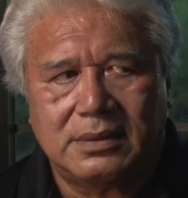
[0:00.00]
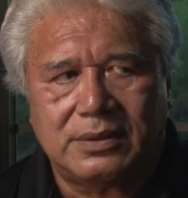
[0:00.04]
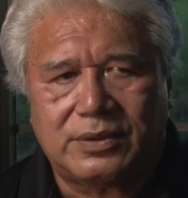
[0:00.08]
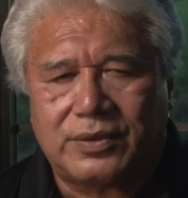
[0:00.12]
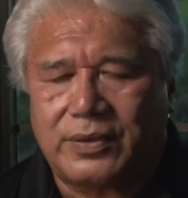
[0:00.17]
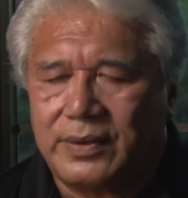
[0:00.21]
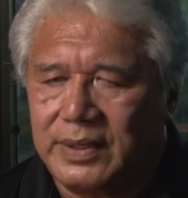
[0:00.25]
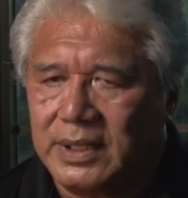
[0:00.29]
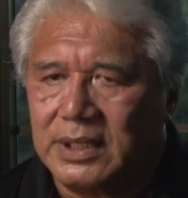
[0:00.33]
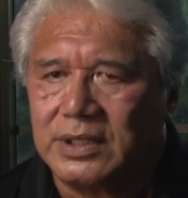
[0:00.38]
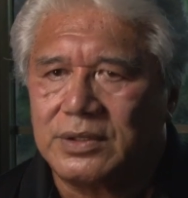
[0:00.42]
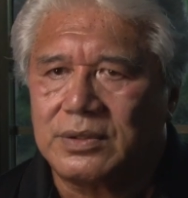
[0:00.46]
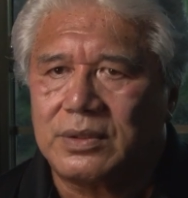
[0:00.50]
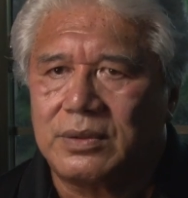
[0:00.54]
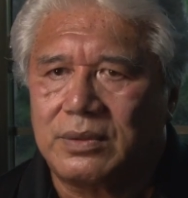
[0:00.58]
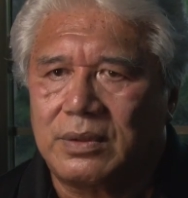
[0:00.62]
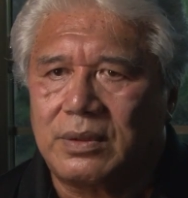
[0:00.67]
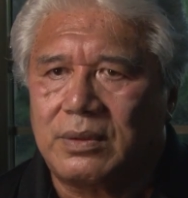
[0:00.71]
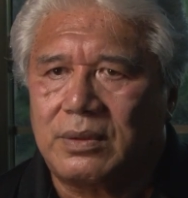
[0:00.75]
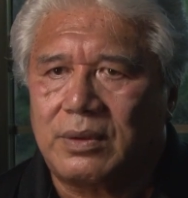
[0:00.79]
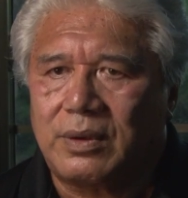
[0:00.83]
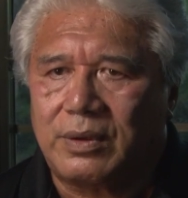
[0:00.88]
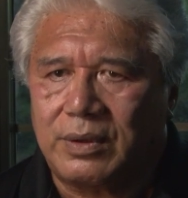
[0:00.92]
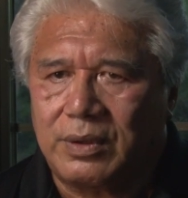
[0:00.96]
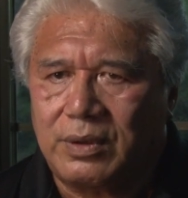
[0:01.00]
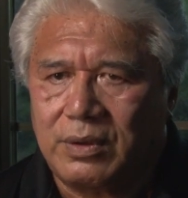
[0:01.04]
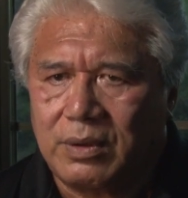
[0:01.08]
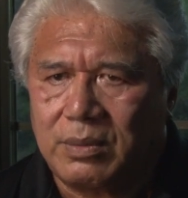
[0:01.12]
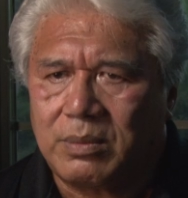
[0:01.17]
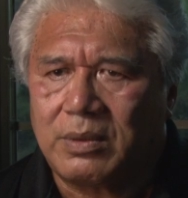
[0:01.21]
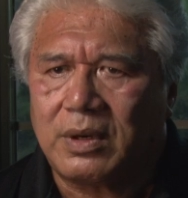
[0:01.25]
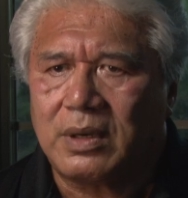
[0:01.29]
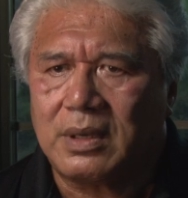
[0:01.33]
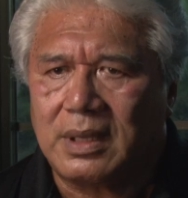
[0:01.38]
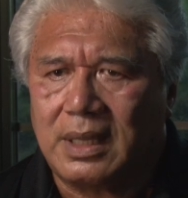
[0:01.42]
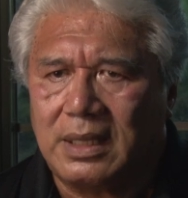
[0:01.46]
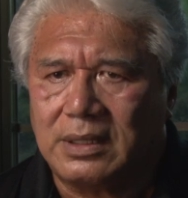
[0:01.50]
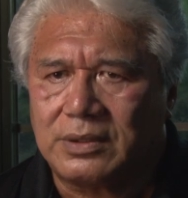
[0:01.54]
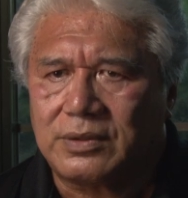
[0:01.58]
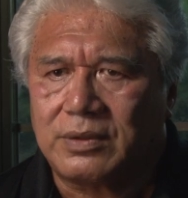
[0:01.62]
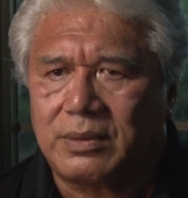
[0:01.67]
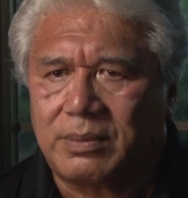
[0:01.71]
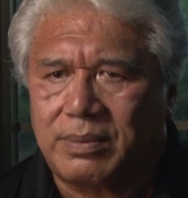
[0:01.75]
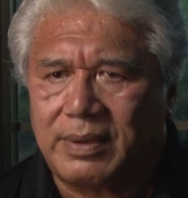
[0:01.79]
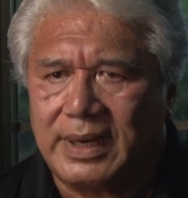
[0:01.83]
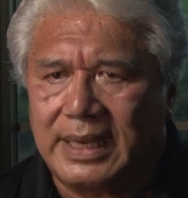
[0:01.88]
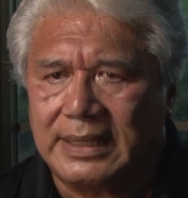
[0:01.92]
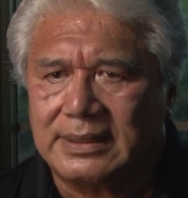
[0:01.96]
traditional or normal
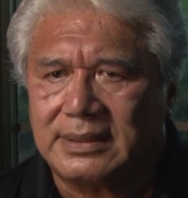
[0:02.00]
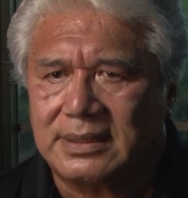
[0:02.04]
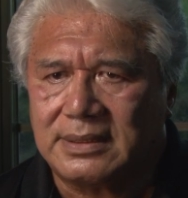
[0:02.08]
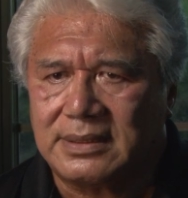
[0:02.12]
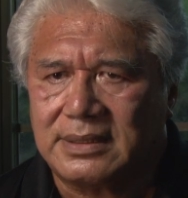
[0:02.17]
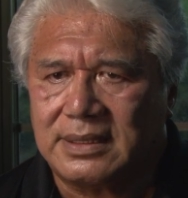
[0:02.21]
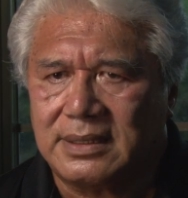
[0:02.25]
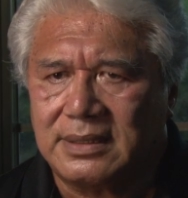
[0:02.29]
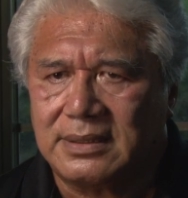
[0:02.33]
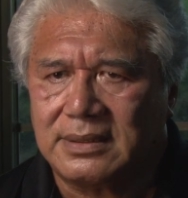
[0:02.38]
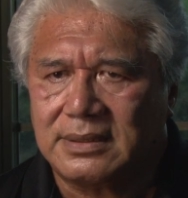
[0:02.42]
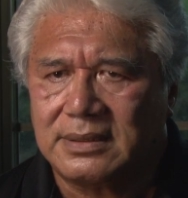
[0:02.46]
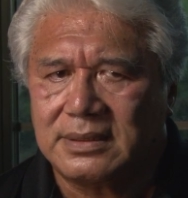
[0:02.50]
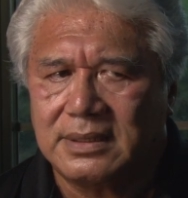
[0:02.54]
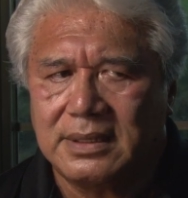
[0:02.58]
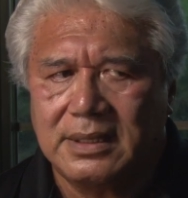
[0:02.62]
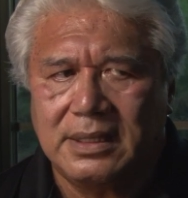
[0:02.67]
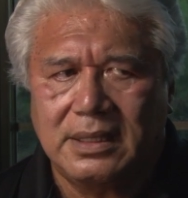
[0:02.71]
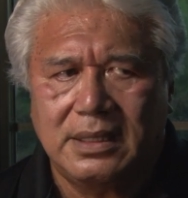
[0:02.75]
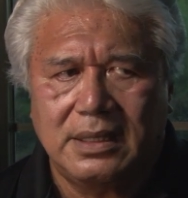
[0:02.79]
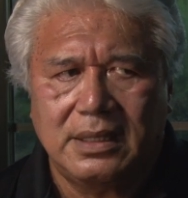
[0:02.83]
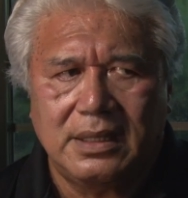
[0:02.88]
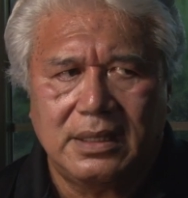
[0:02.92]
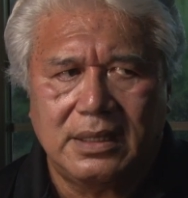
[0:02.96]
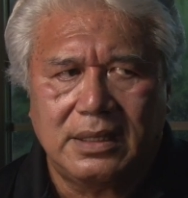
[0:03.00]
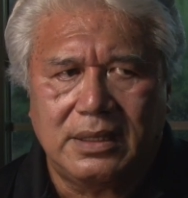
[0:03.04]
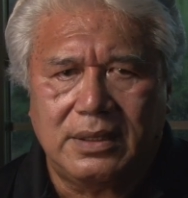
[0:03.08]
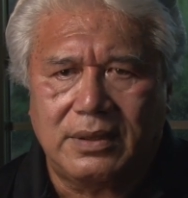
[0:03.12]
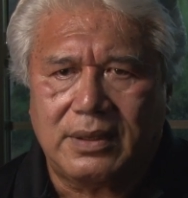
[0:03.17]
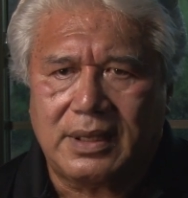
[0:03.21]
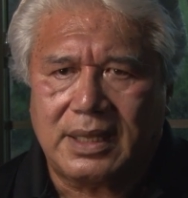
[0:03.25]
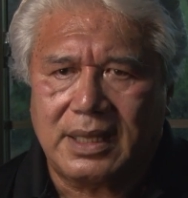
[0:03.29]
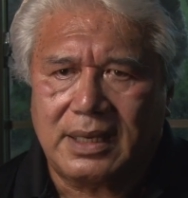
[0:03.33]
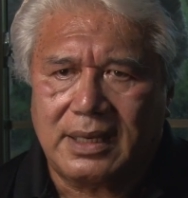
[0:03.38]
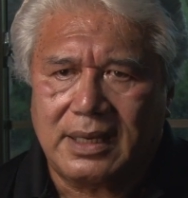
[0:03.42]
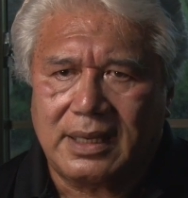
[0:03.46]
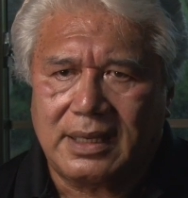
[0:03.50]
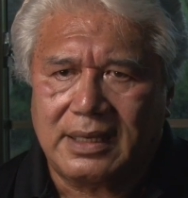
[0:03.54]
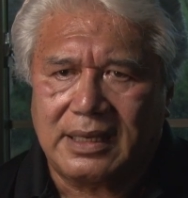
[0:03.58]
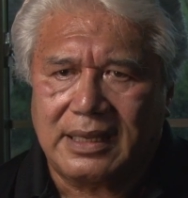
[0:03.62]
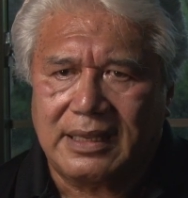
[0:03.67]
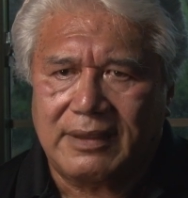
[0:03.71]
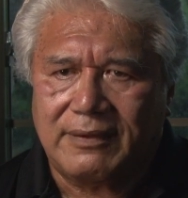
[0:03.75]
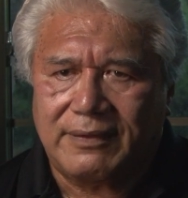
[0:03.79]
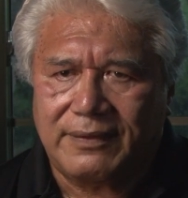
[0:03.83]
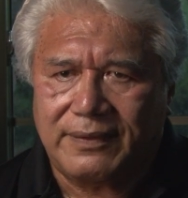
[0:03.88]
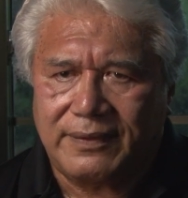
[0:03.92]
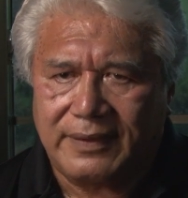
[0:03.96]
cultural practices, you cannot
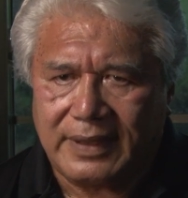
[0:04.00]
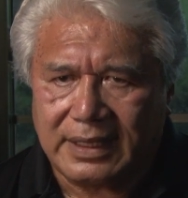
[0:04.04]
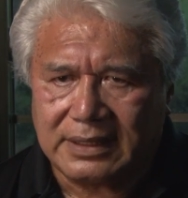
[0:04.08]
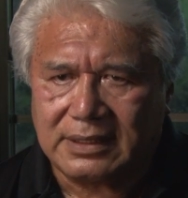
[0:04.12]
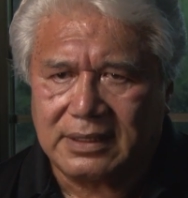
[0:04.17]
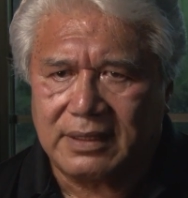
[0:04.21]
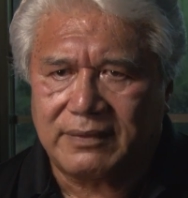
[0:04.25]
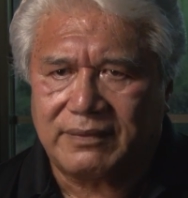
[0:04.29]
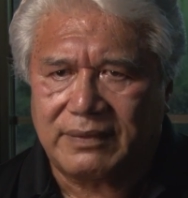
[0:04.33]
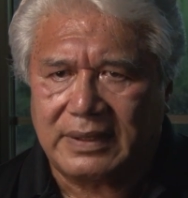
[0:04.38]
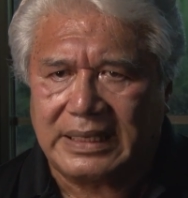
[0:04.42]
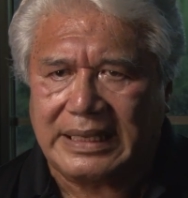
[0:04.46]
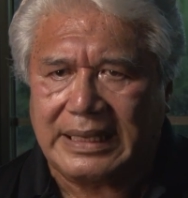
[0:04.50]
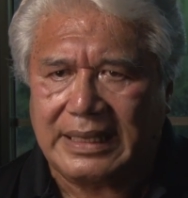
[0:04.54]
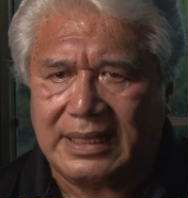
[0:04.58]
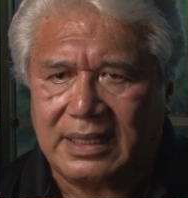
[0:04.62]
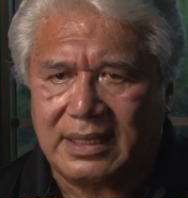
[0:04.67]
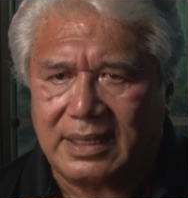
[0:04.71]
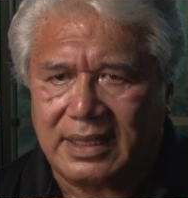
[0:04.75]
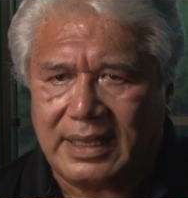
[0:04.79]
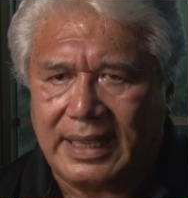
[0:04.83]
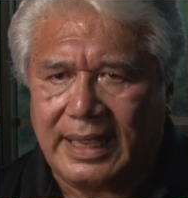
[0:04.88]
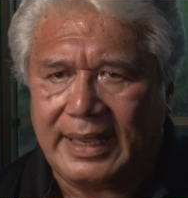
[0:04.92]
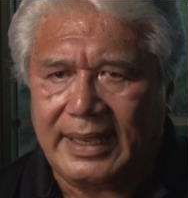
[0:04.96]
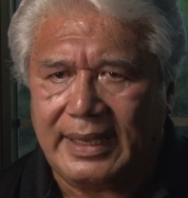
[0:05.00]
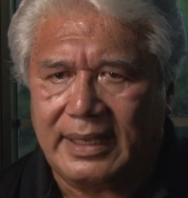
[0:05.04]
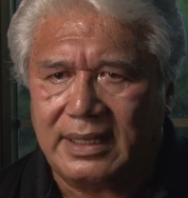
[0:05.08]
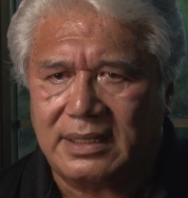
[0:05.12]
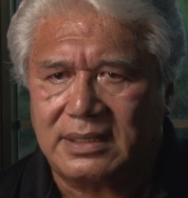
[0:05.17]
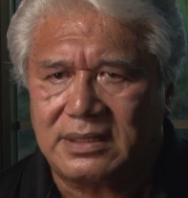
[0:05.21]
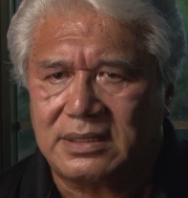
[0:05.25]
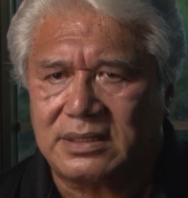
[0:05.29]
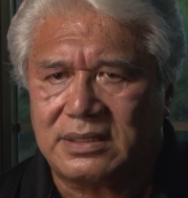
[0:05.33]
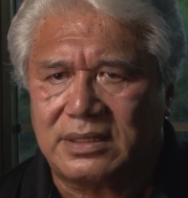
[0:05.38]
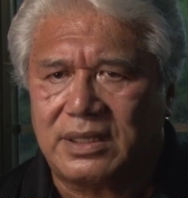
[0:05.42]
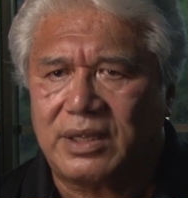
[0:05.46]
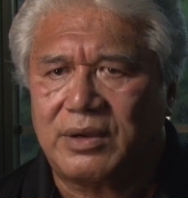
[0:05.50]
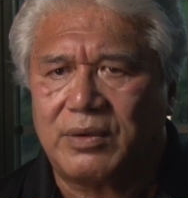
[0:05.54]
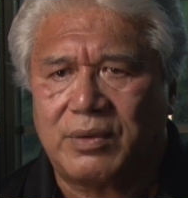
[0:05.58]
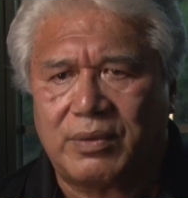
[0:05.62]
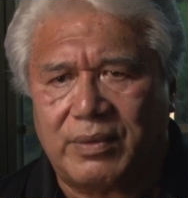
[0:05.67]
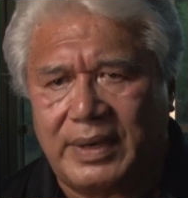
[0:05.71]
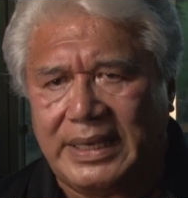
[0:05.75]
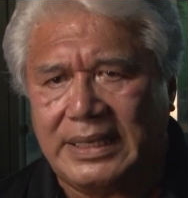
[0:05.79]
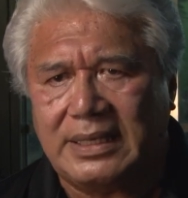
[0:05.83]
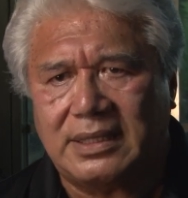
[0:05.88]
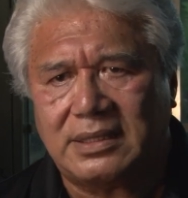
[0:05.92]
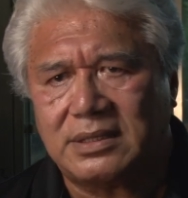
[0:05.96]
effectively engage their
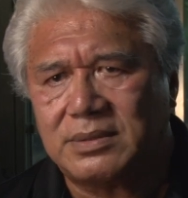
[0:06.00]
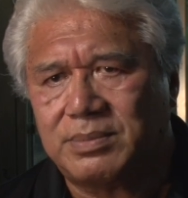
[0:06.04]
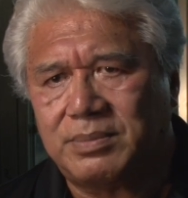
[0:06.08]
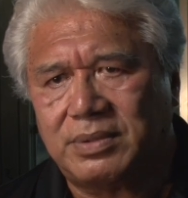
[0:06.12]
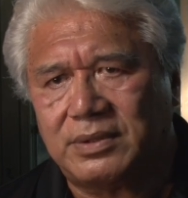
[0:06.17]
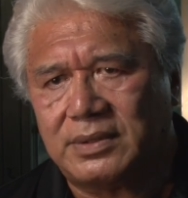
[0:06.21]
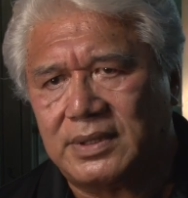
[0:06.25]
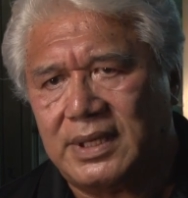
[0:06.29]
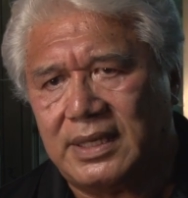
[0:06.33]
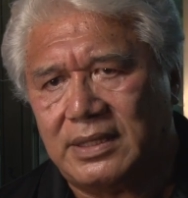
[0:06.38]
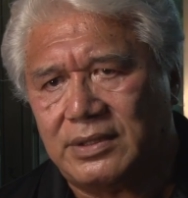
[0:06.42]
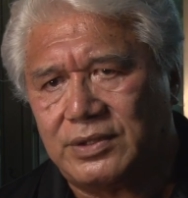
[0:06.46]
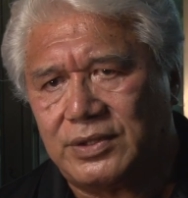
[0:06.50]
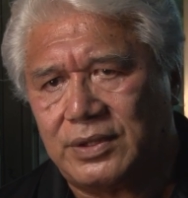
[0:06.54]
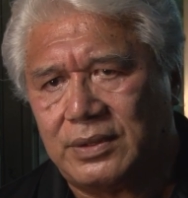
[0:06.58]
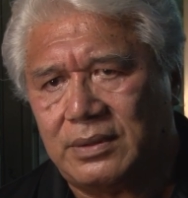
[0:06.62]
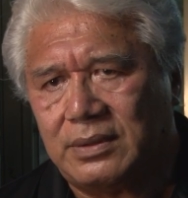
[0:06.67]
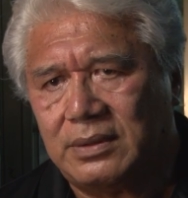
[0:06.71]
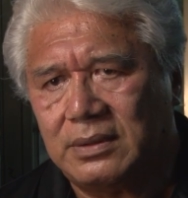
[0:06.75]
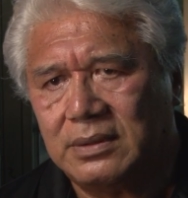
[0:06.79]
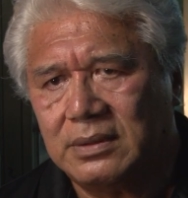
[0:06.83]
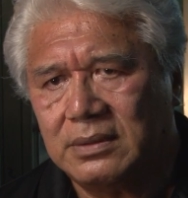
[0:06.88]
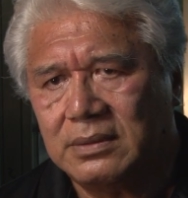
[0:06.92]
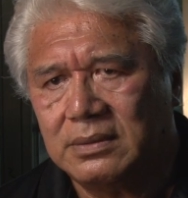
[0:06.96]
greatest potential.